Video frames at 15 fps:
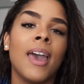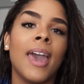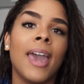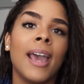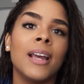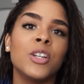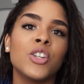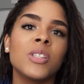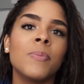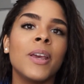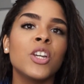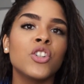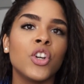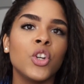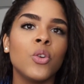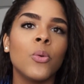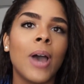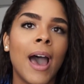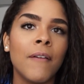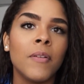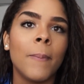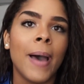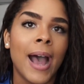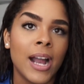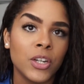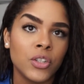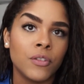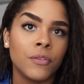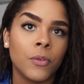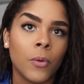And just make sure you have a
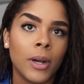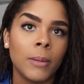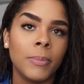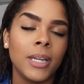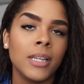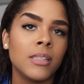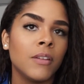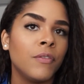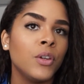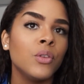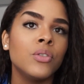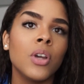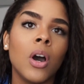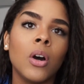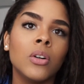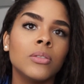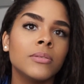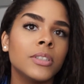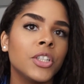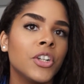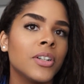passion for it, because if you don't,